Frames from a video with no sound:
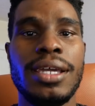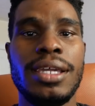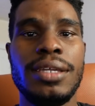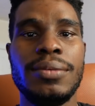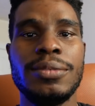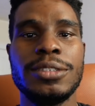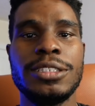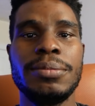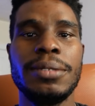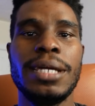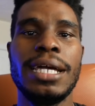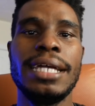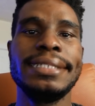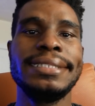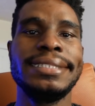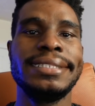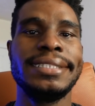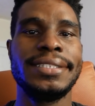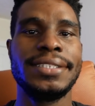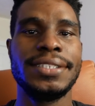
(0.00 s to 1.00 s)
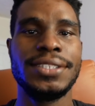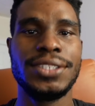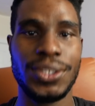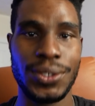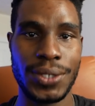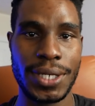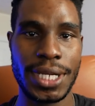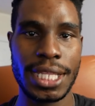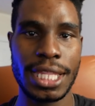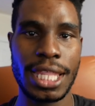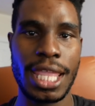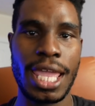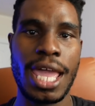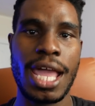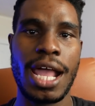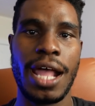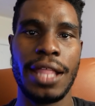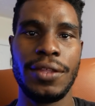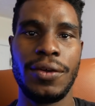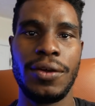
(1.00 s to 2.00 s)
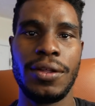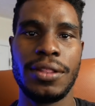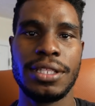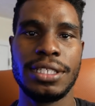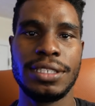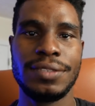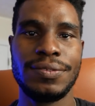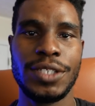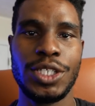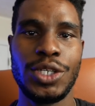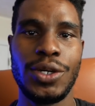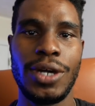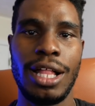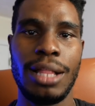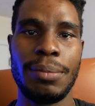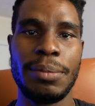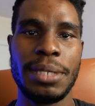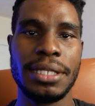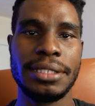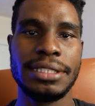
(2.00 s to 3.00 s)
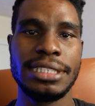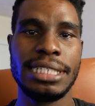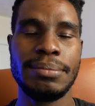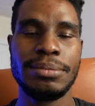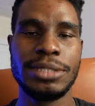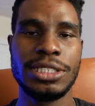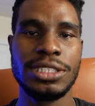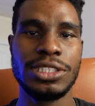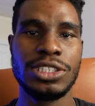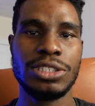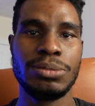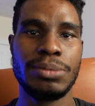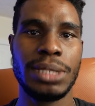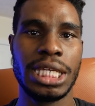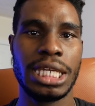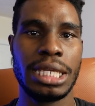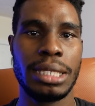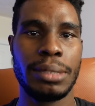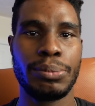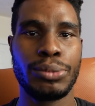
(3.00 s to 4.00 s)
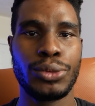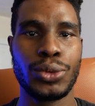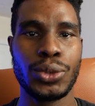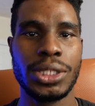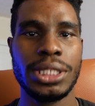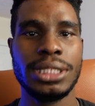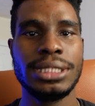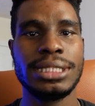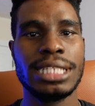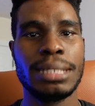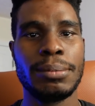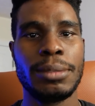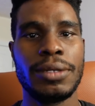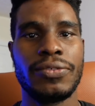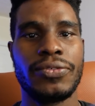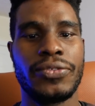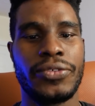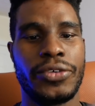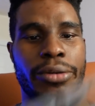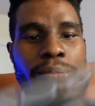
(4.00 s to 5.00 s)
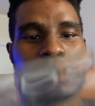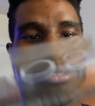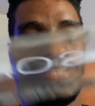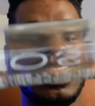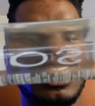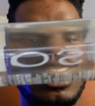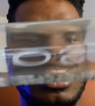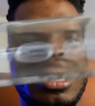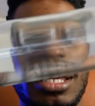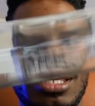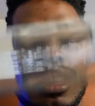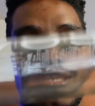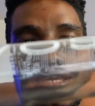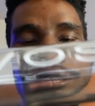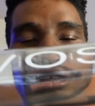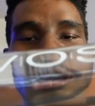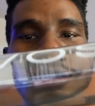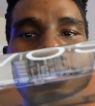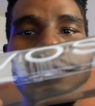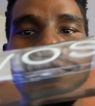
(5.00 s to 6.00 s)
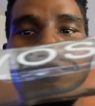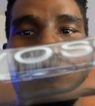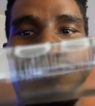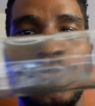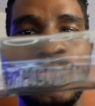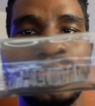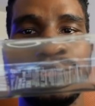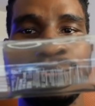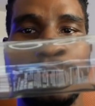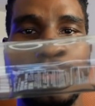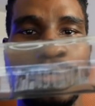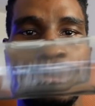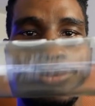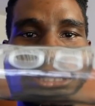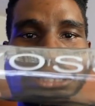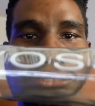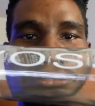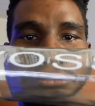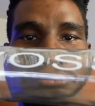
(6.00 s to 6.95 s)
Hey what's up guys this is Yohan and on this video I'll be attempting to make a protein skimmer from a Voss water bowl.